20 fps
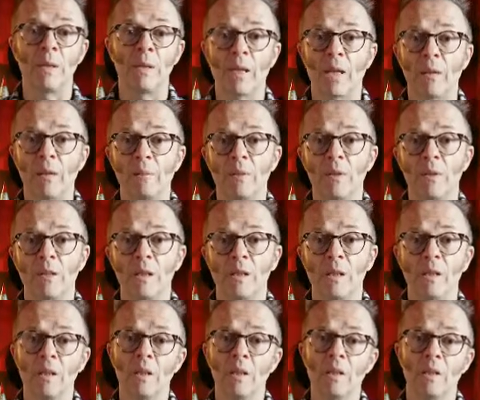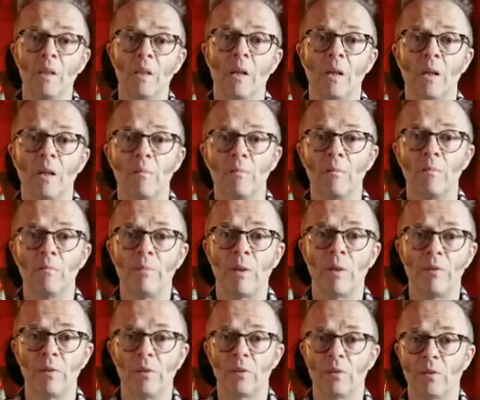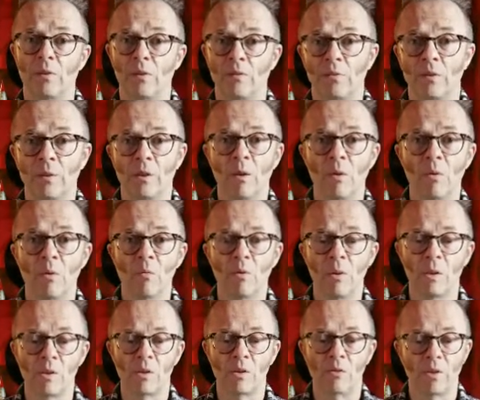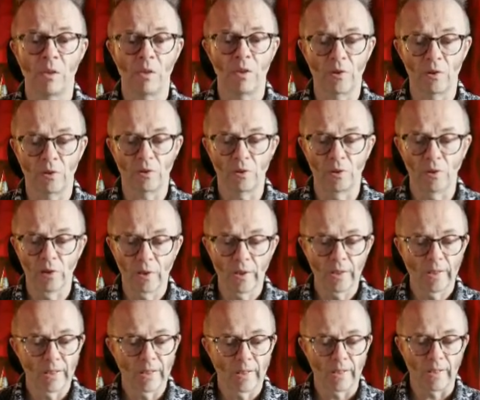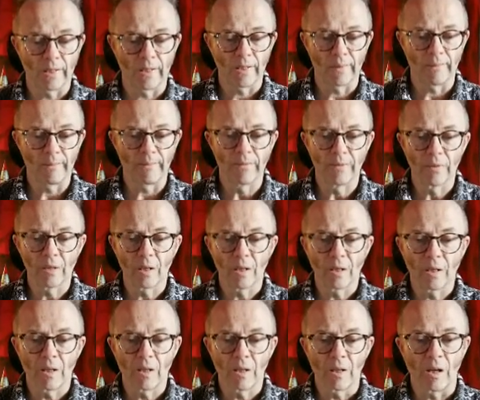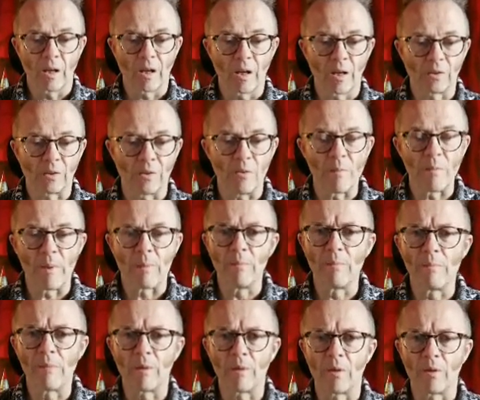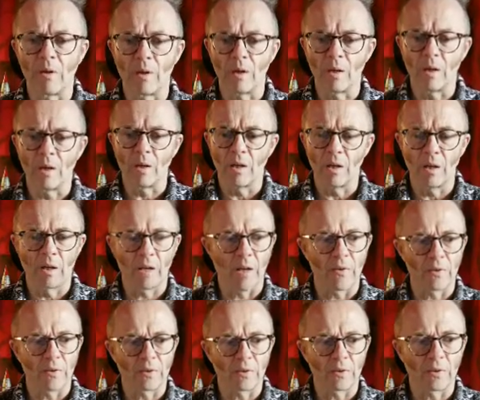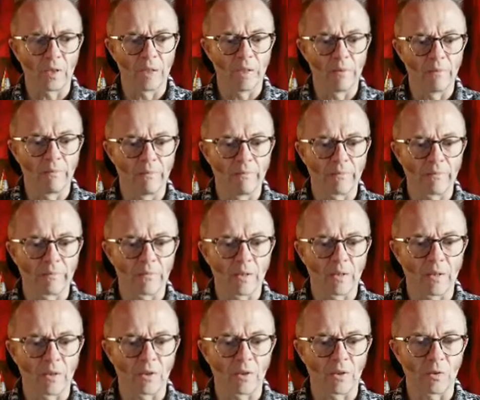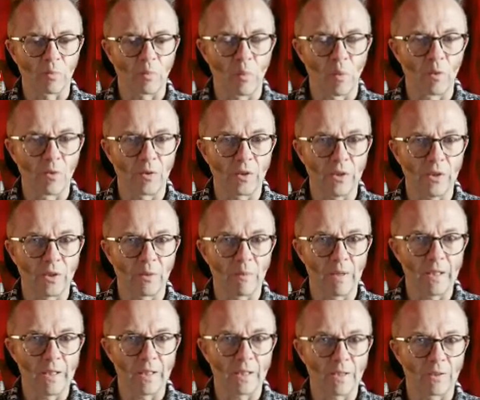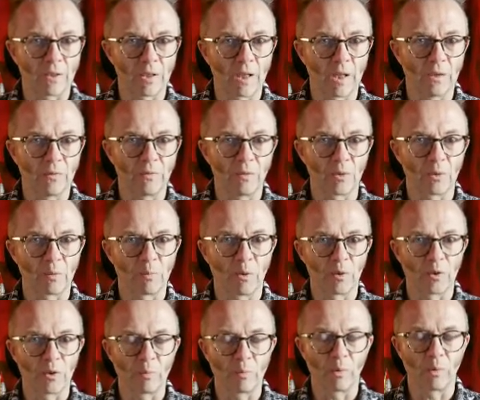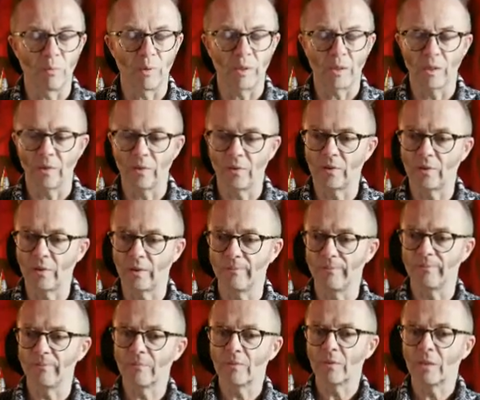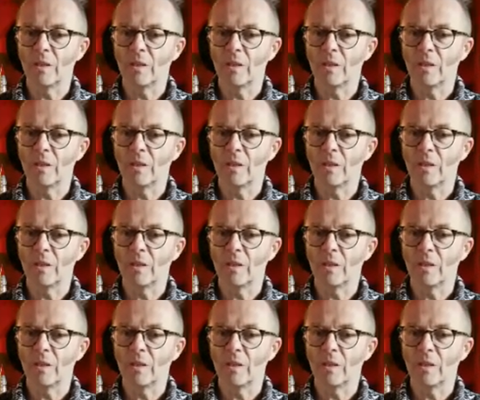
became the pivot for the whole illustration. I do remember at the time just wanting to make it as colourful as possible, because the